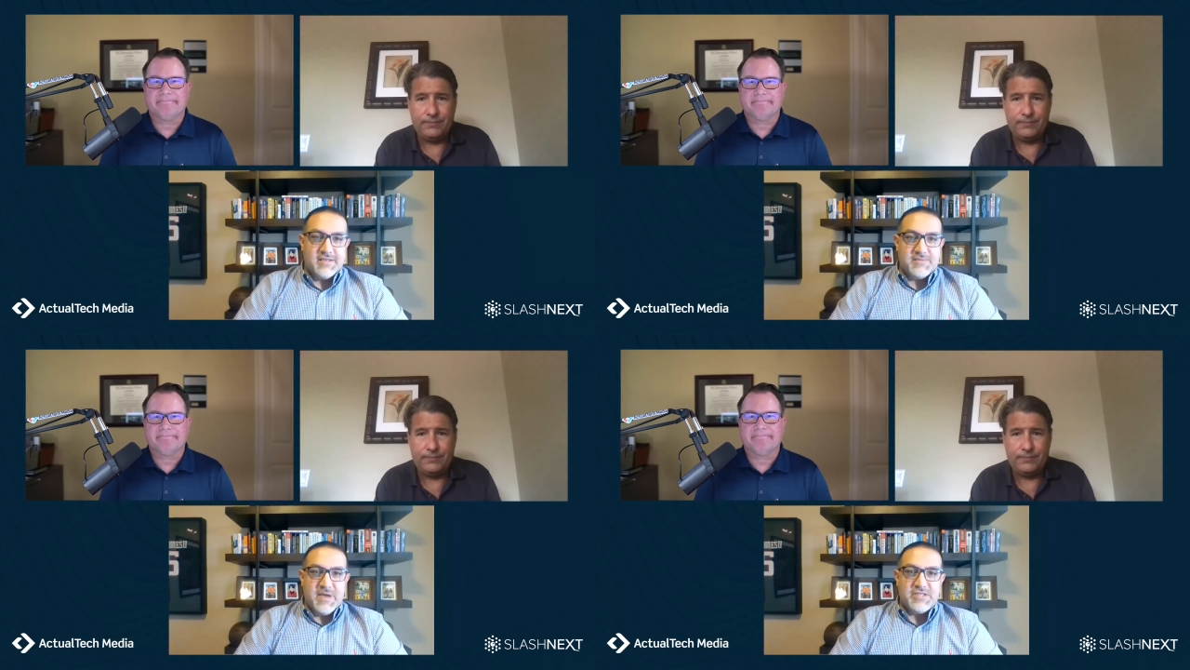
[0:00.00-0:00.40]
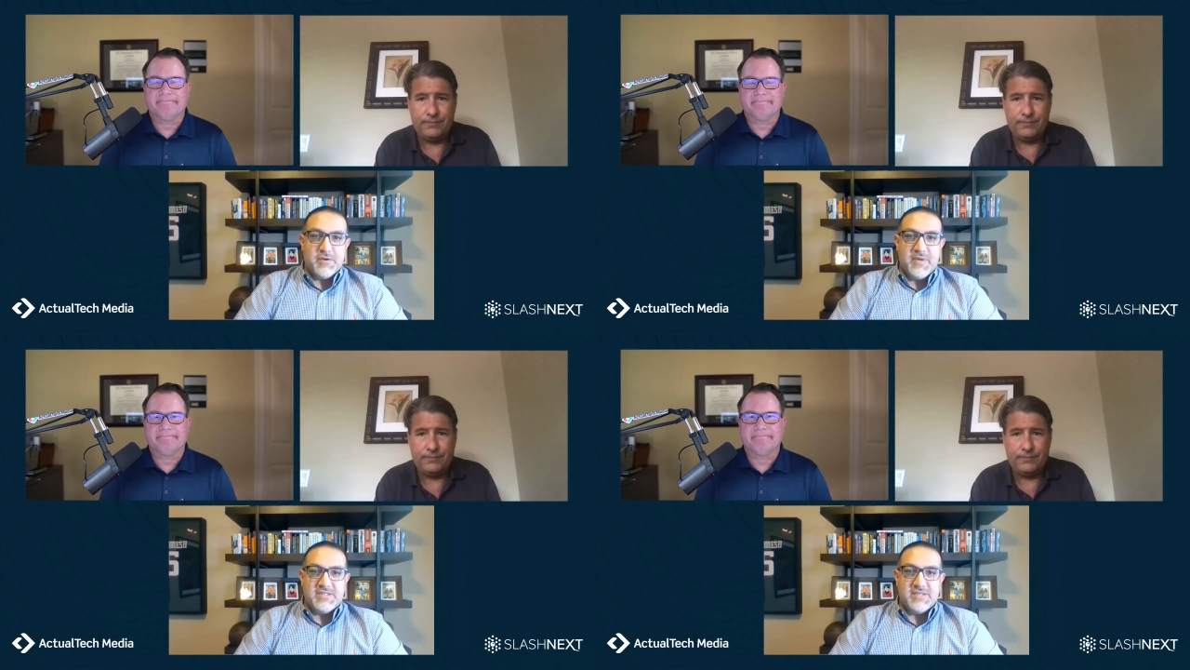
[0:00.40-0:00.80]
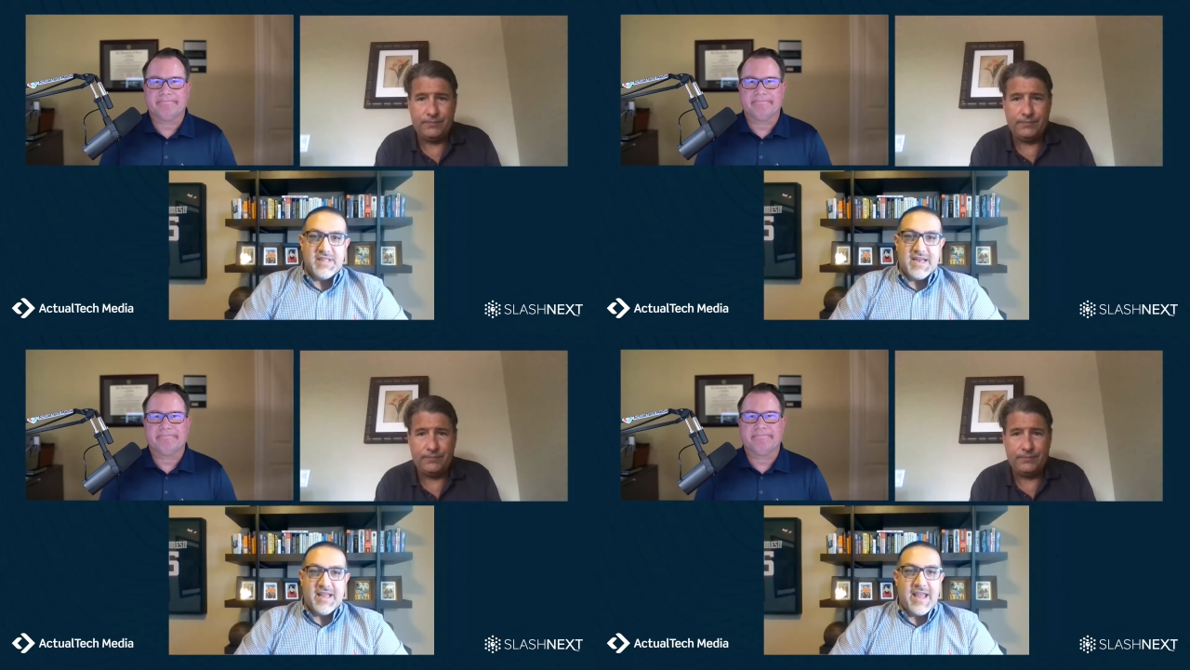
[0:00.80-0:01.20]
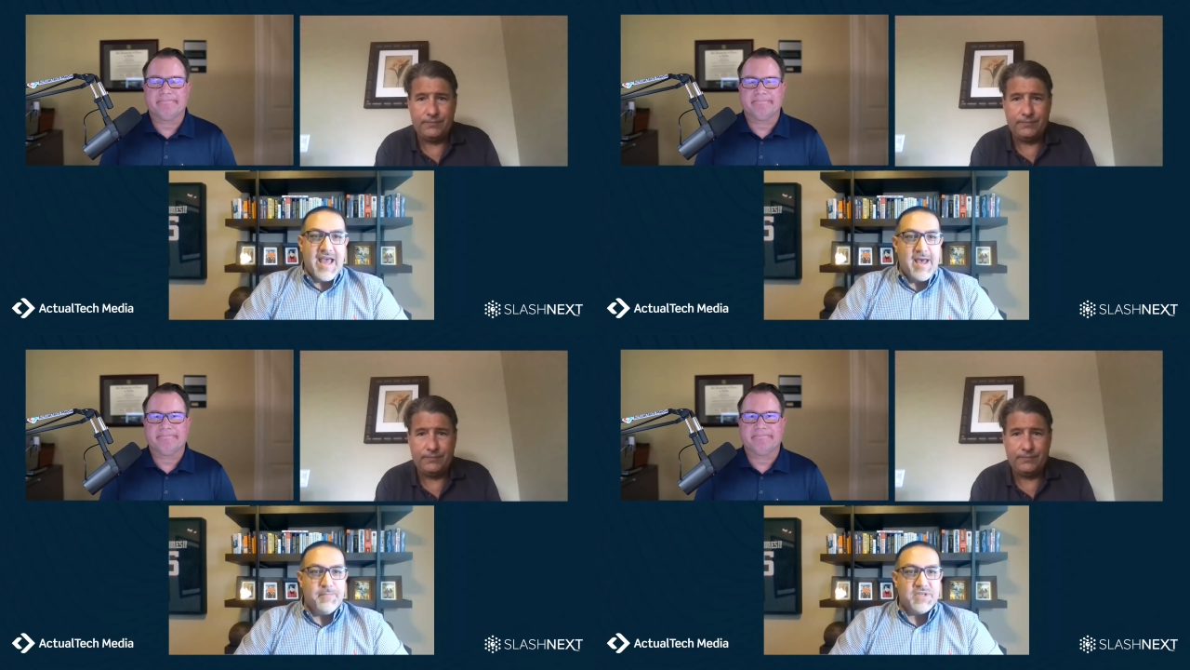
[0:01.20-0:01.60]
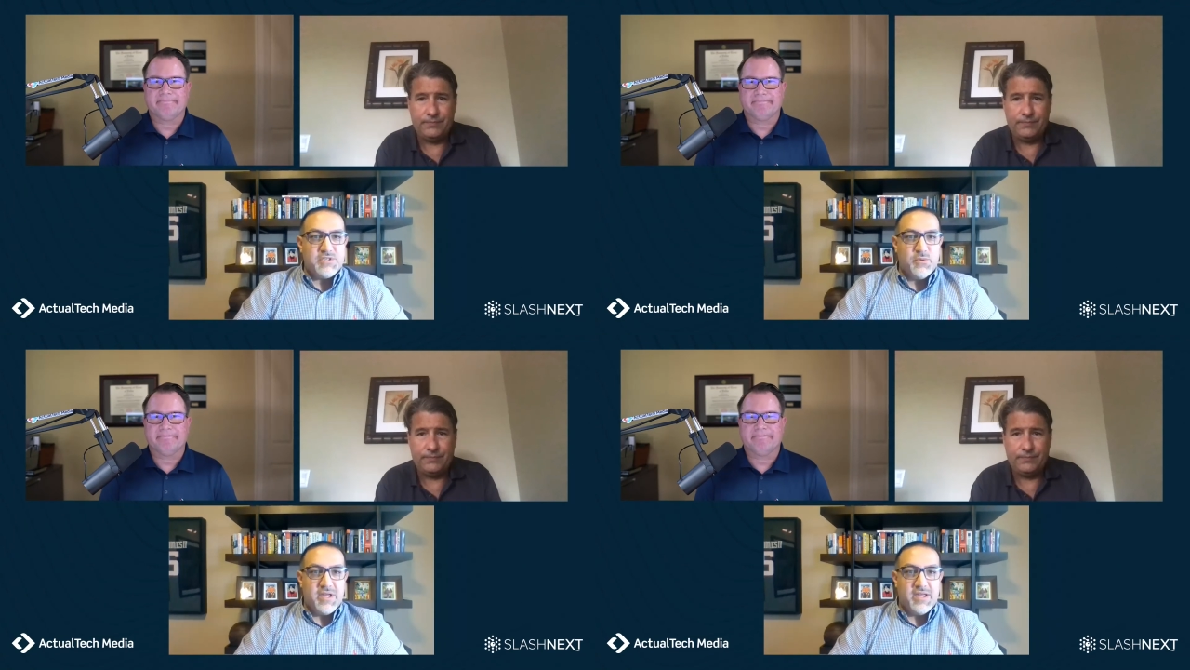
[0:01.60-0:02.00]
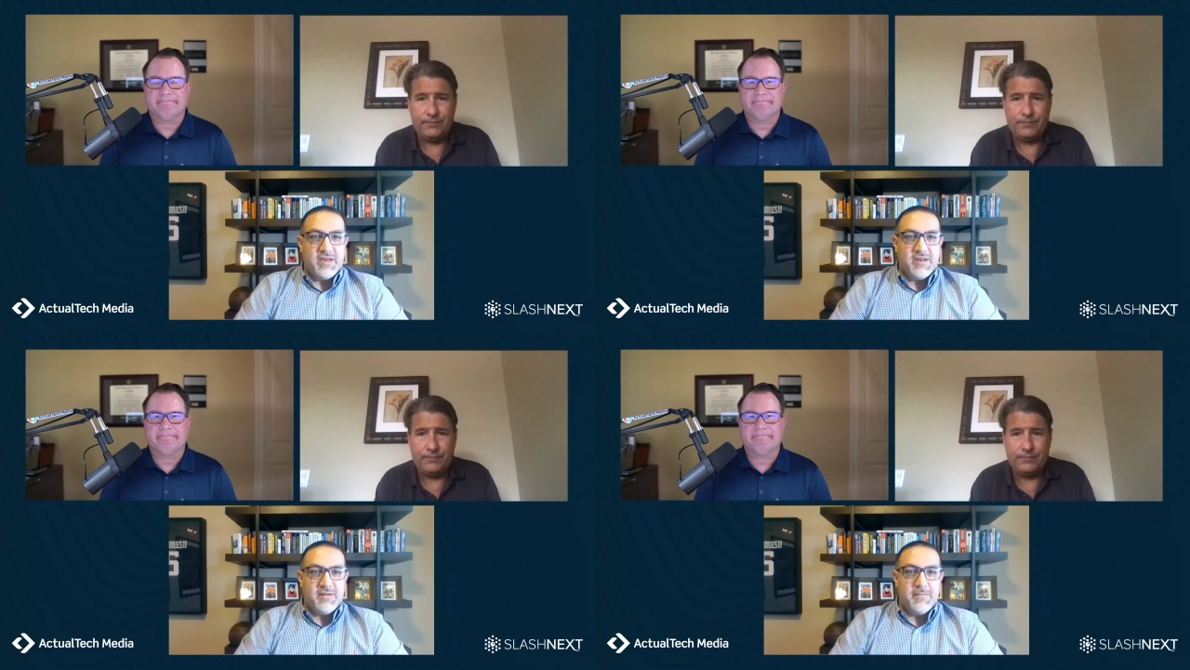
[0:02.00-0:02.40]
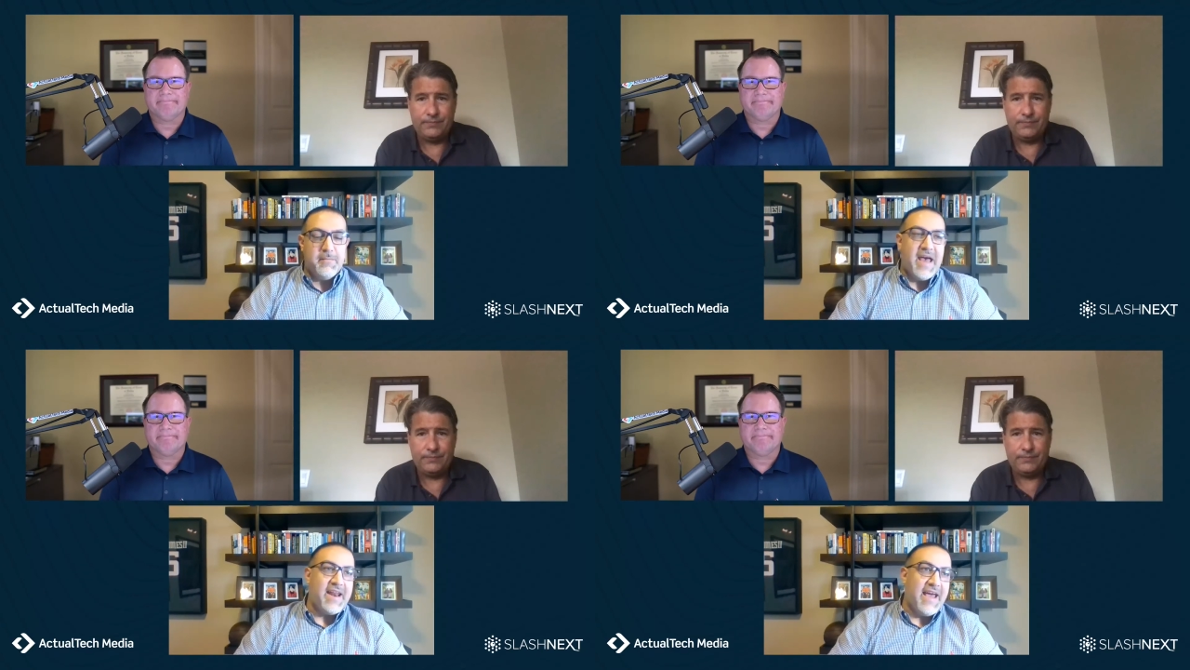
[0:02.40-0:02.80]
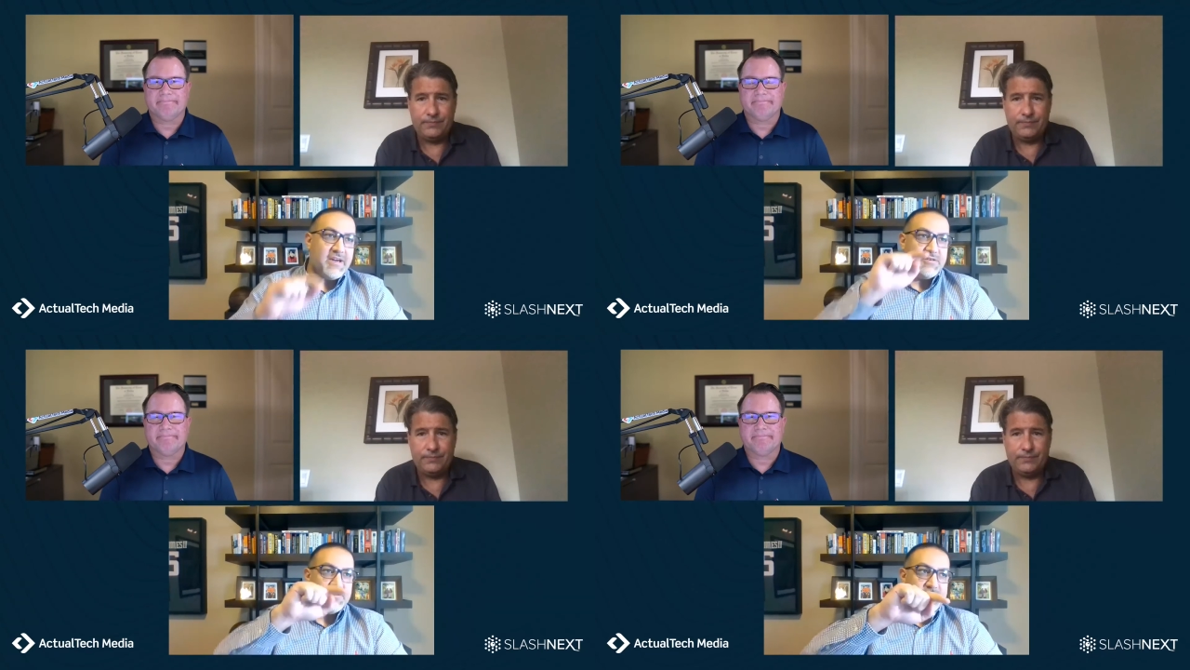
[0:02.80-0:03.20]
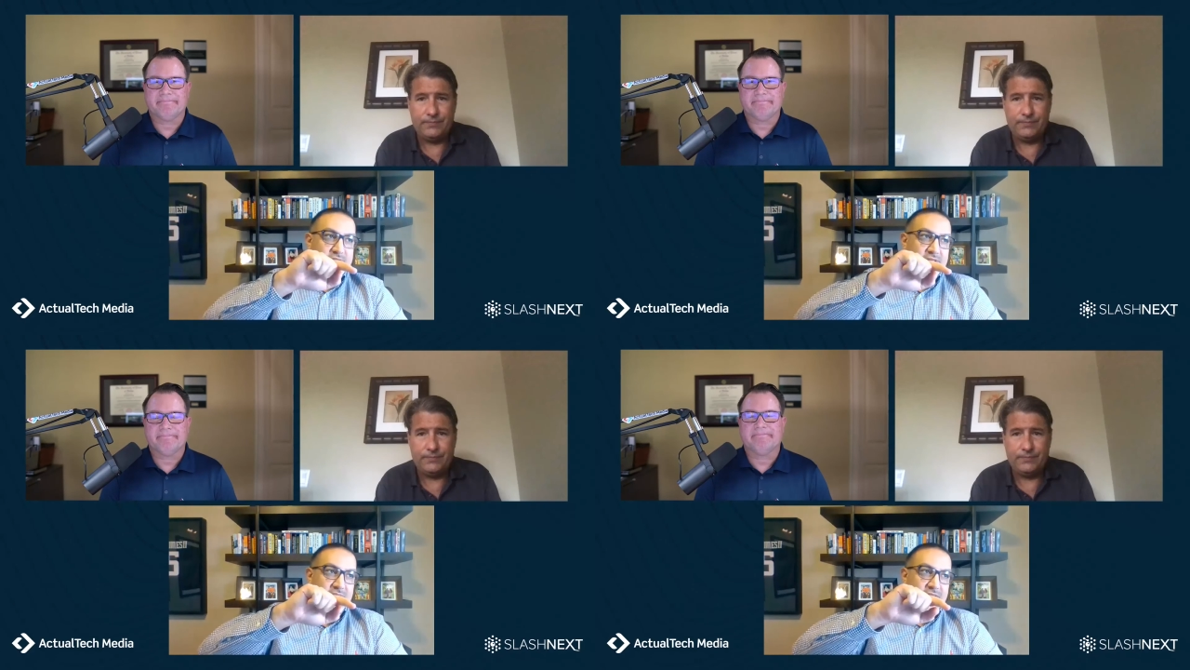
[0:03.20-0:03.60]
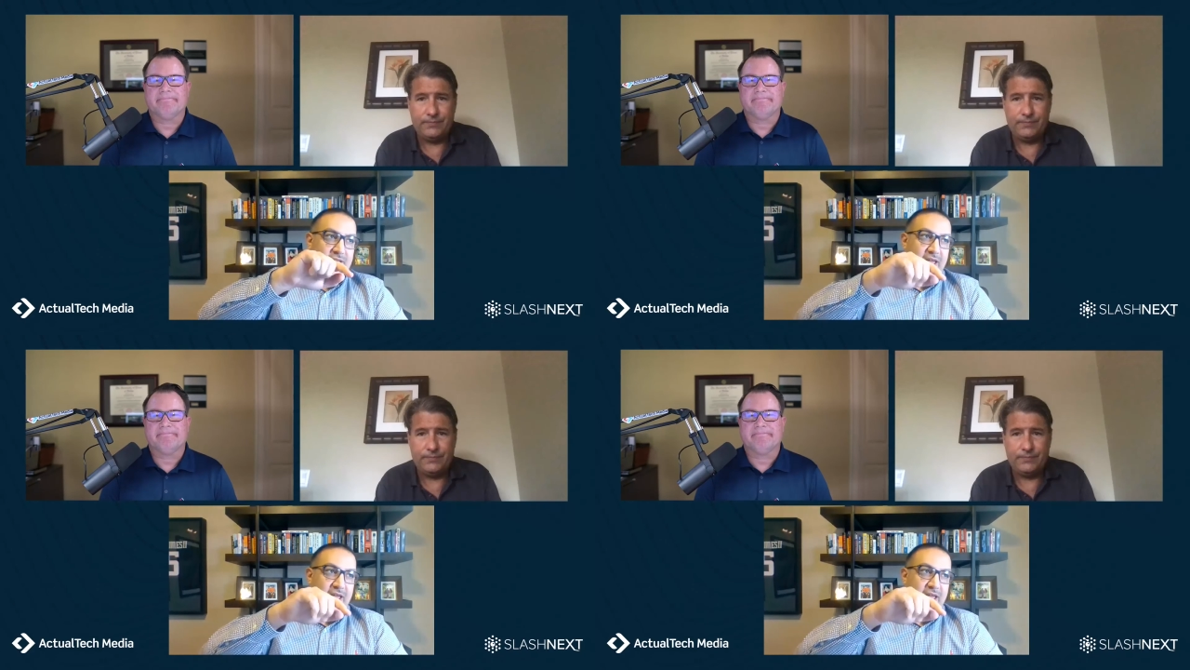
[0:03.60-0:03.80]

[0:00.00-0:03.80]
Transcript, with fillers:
Speaker 1: as Patrick mentioned, that gap between bad actors